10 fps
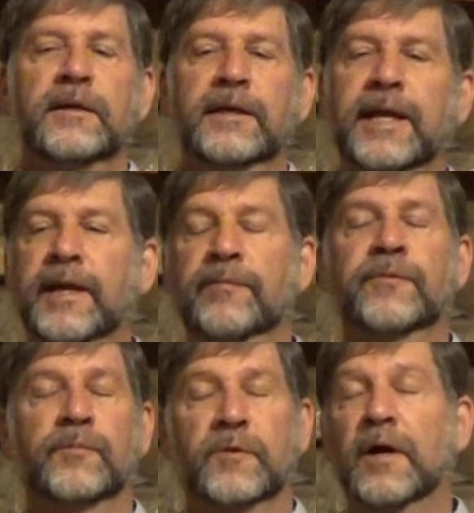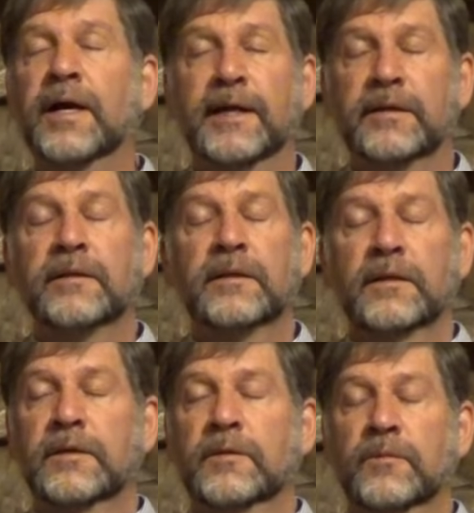came from Ryan
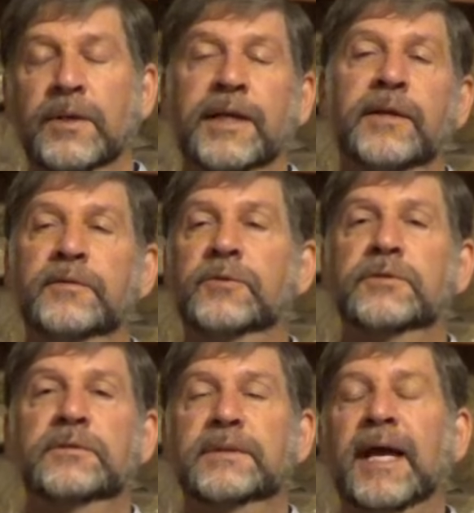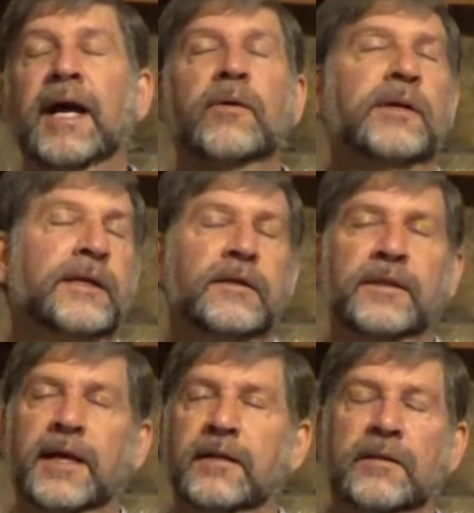when he touted
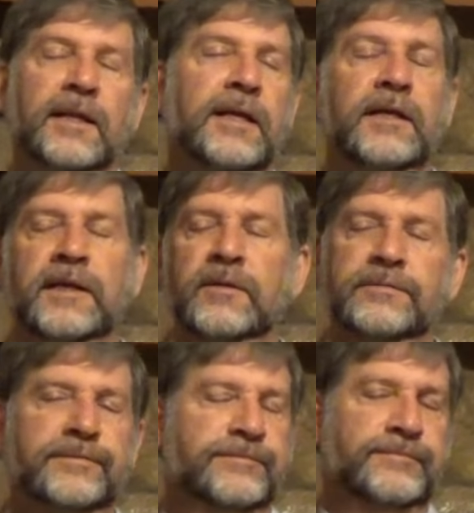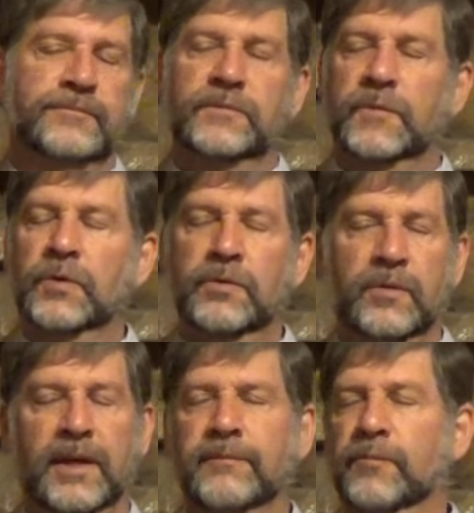that lady who,
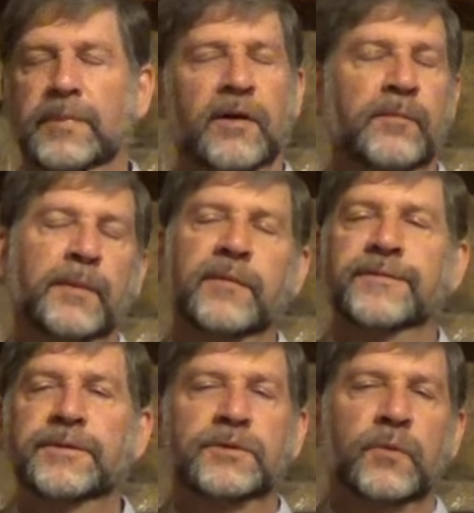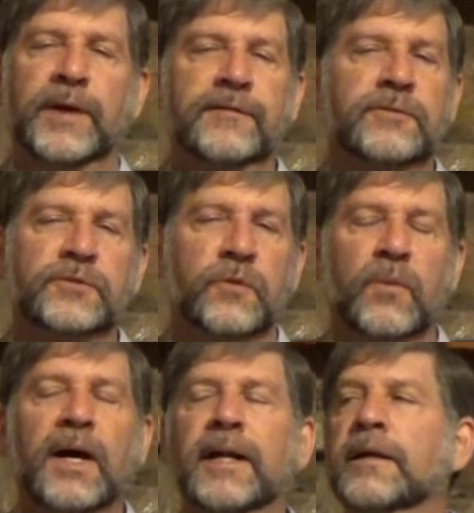I don't remember if she was a waitress or
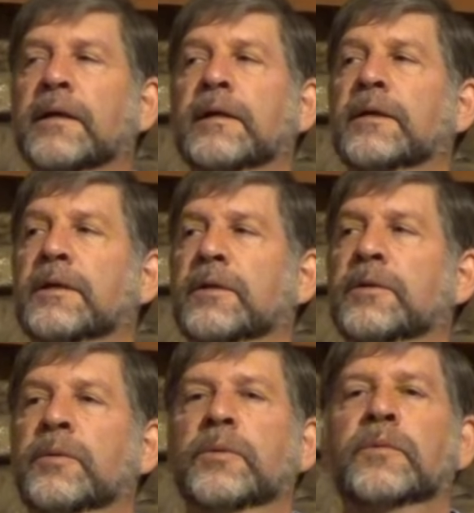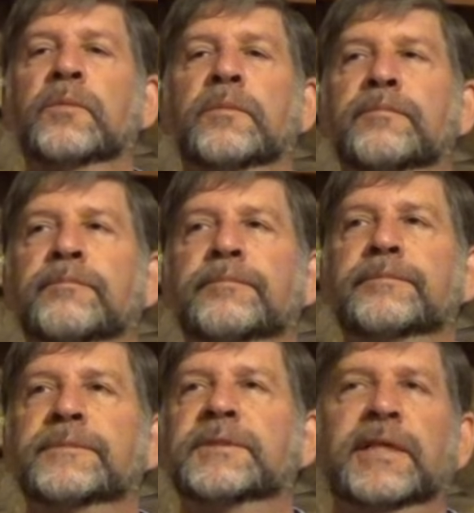what, who
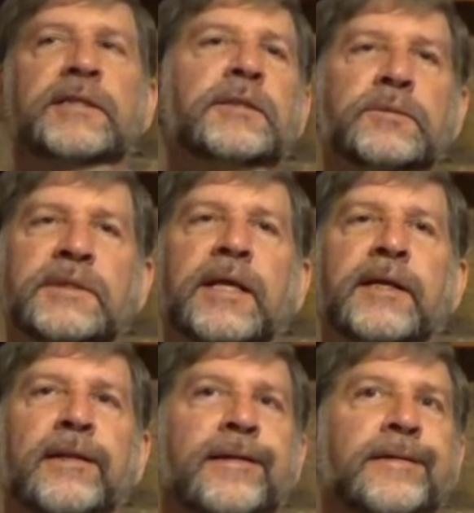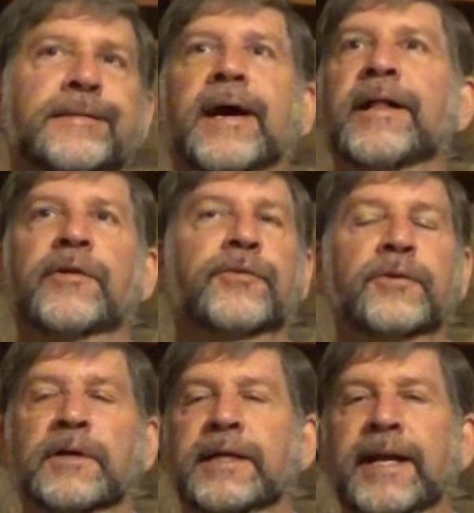said she was getting like
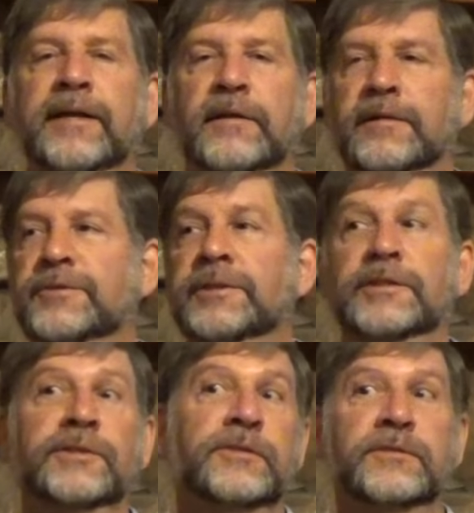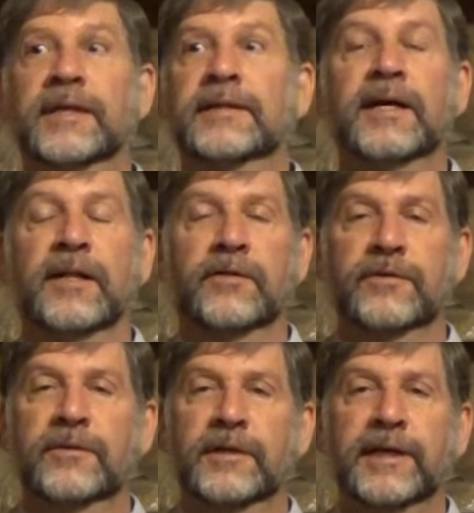$1.38 and she could use that
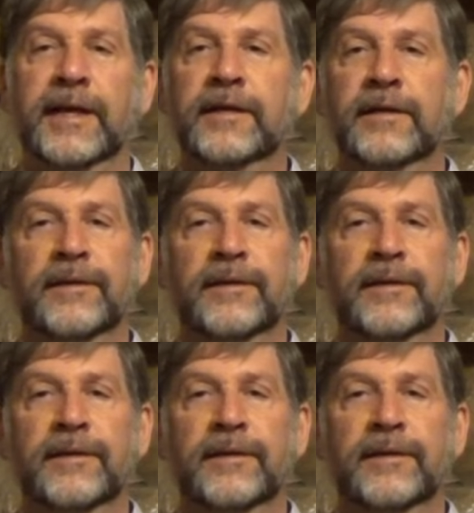$1.38.